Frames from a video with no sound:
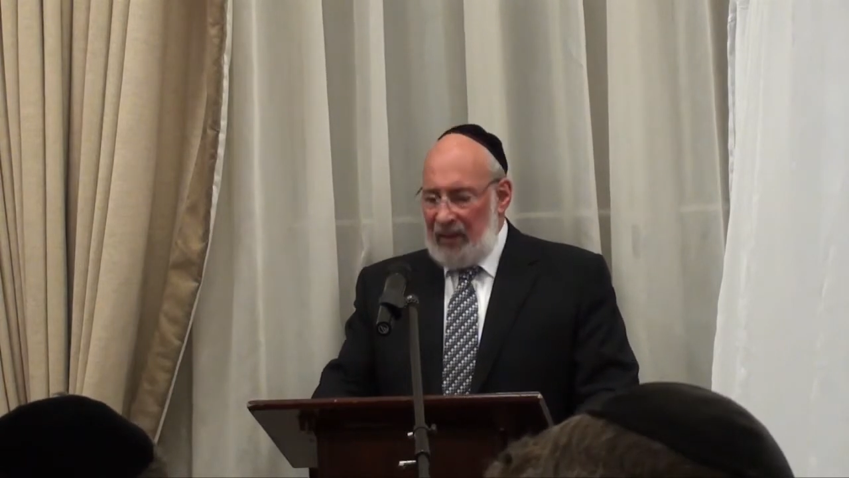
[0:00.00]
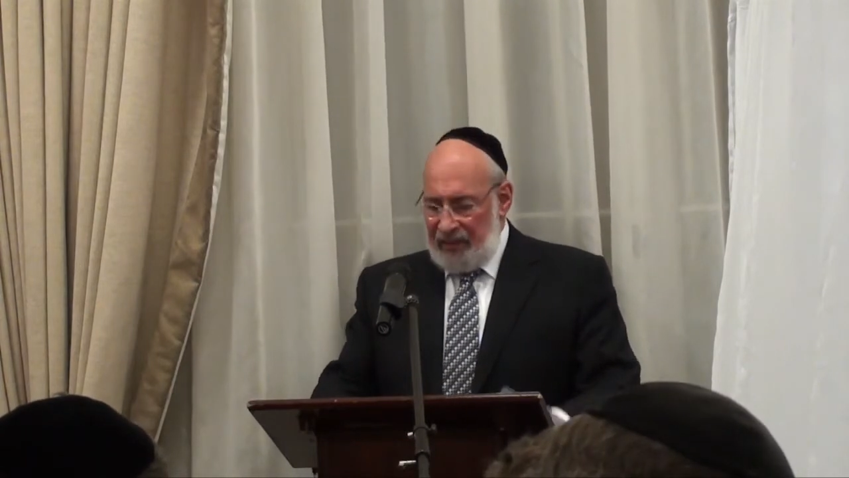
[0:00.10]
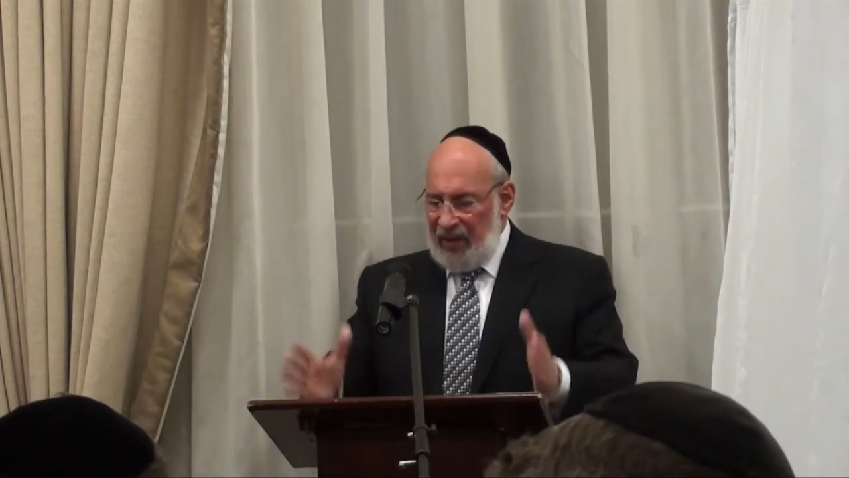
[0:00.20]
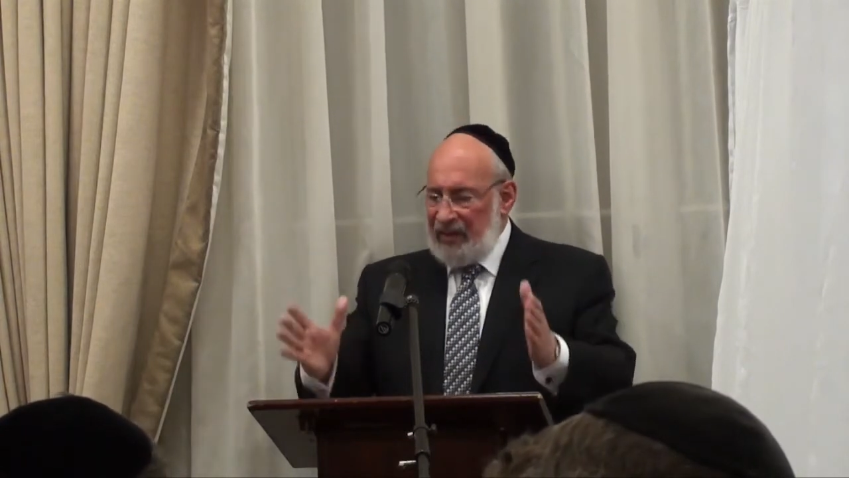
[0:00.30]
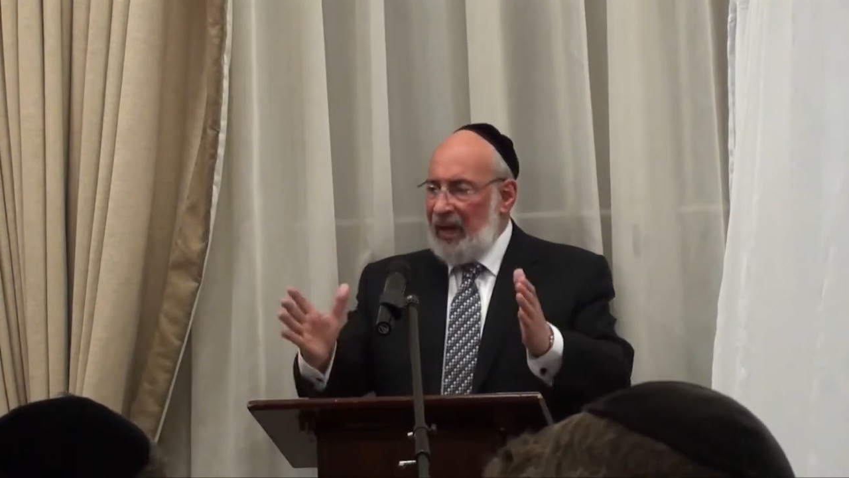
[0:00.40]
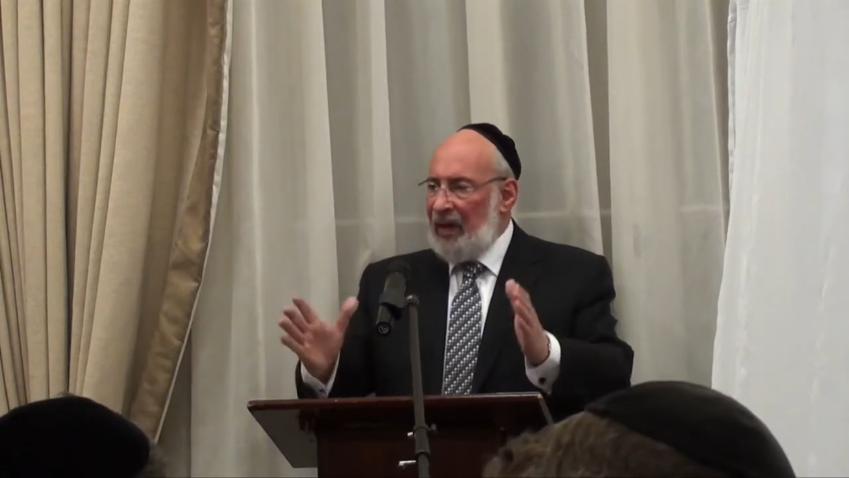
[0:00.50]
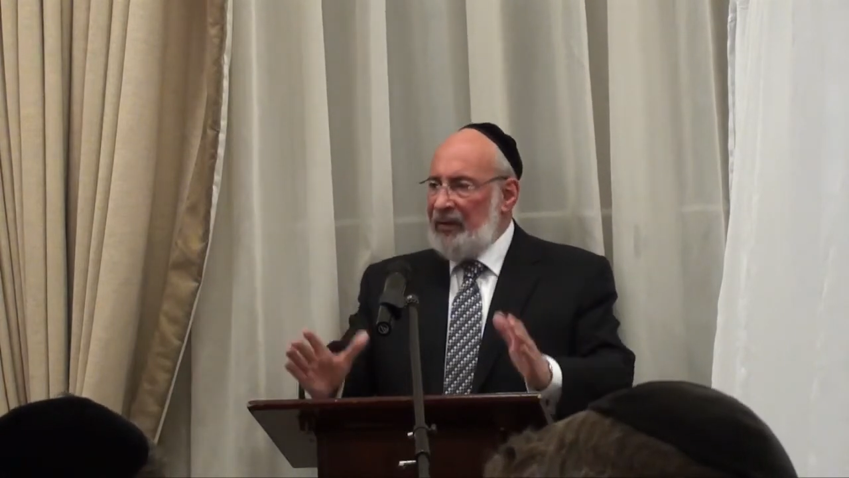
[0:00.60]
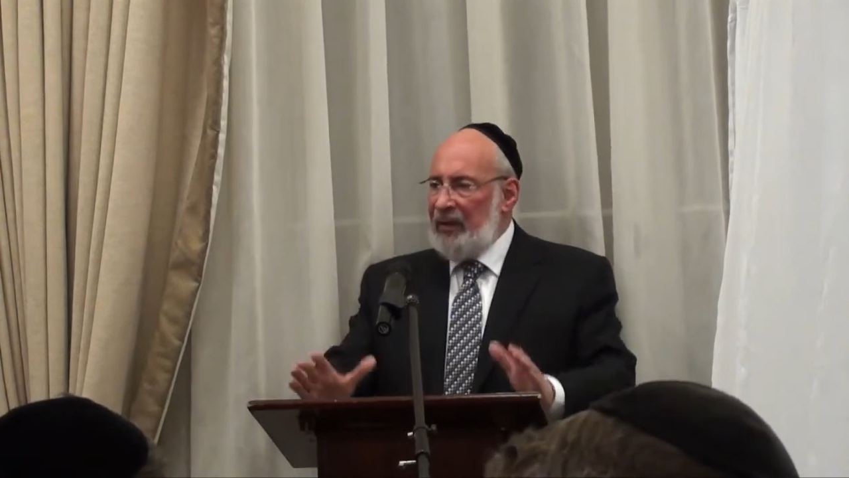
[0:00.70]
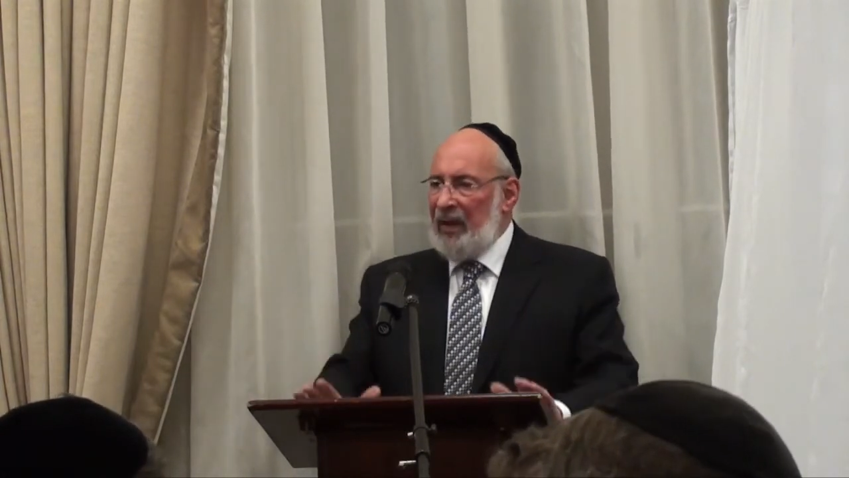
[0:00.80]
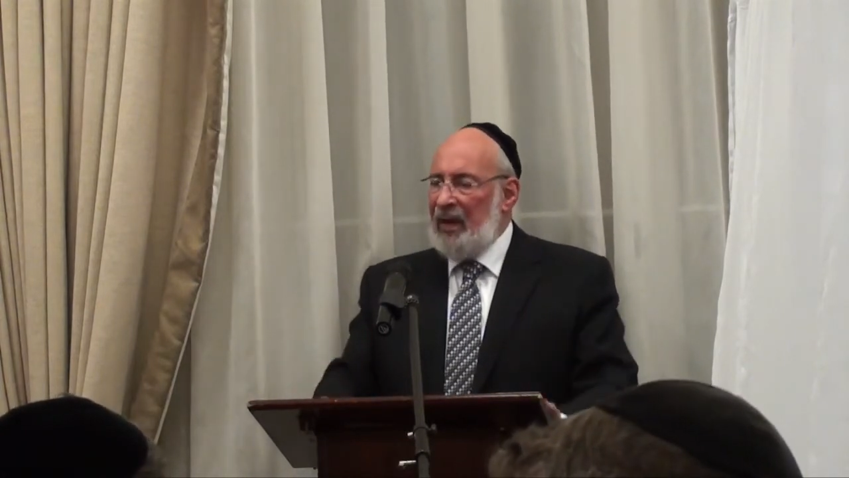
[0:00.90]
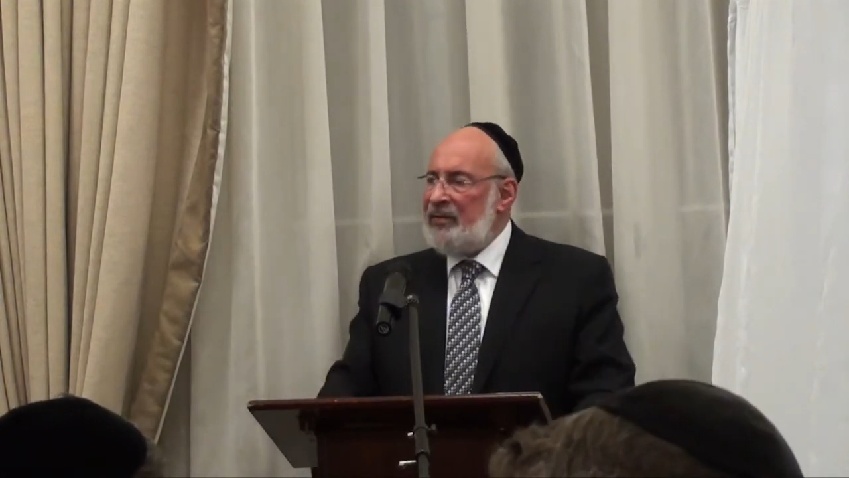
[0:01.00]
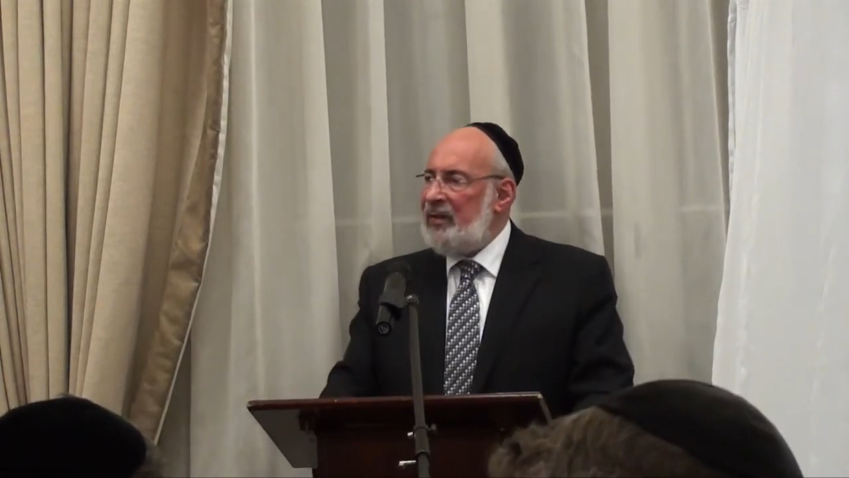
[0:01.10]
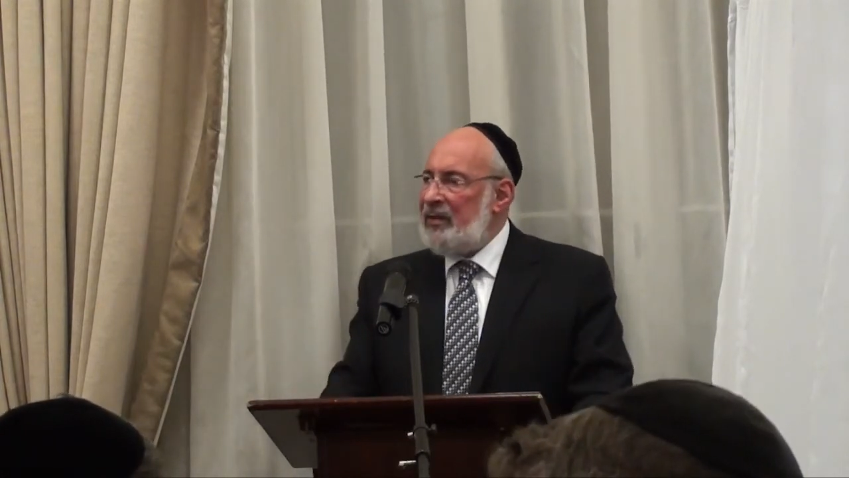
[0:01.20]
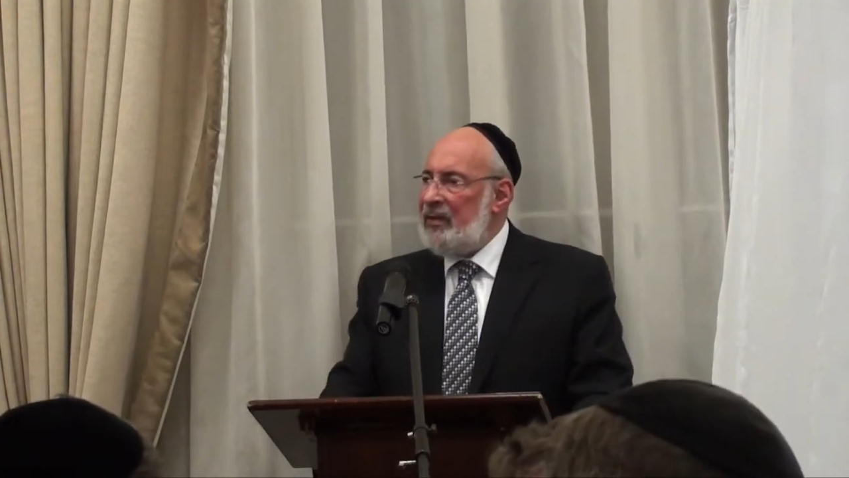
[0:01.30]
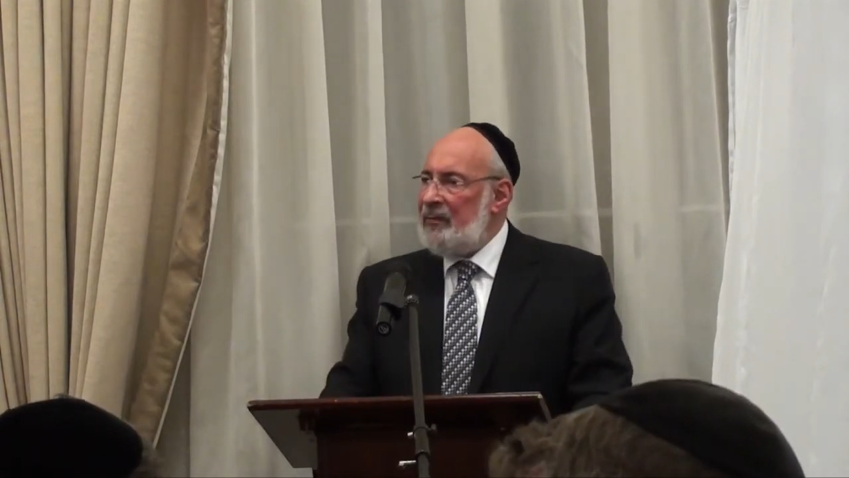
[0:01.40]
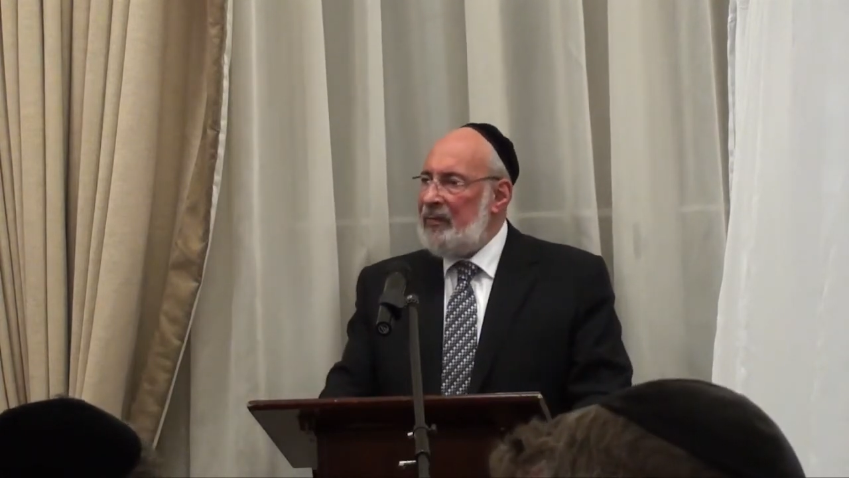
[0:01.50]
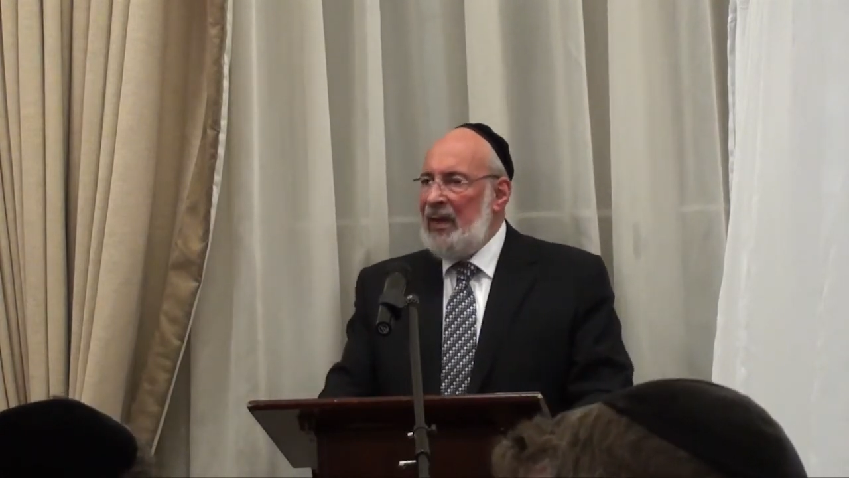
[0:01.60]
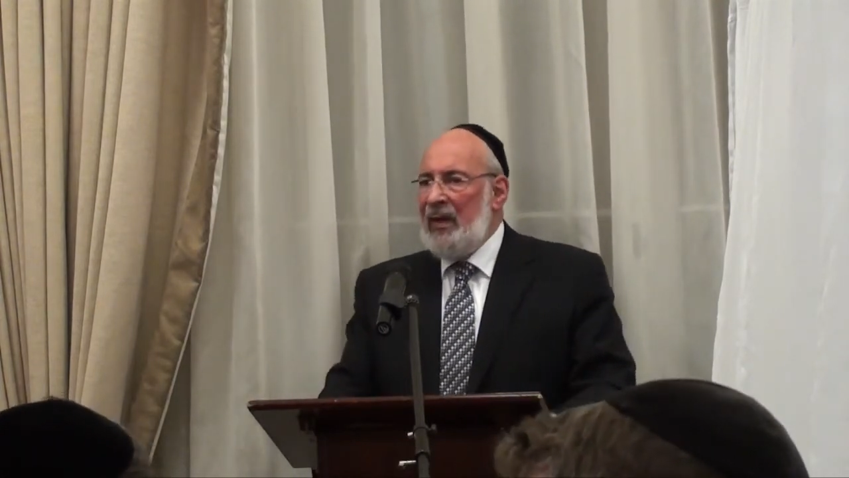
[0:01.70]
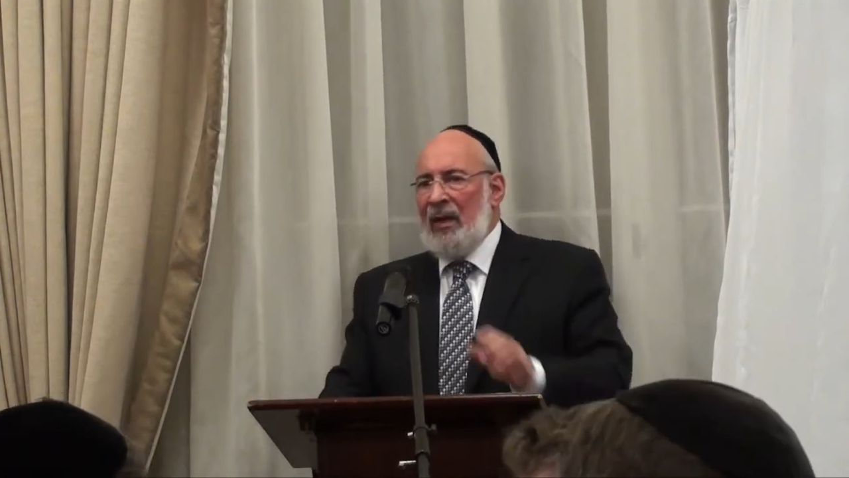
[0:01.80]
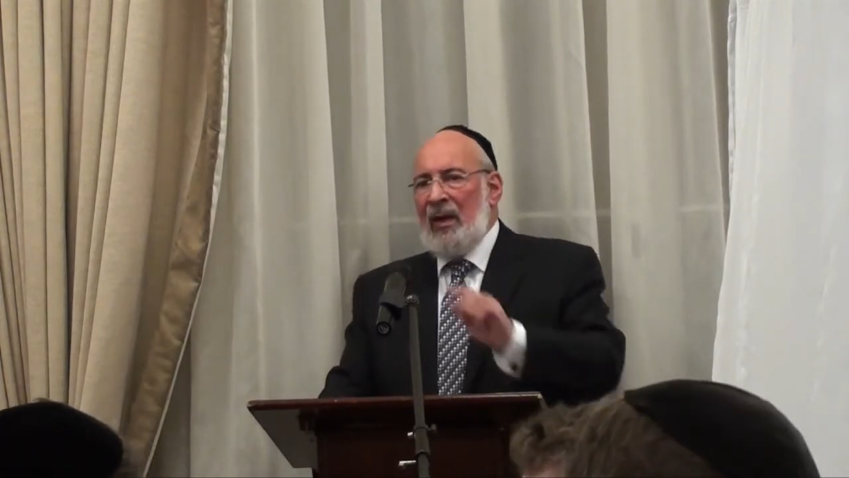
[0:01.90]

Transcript: sat down, and I said to them,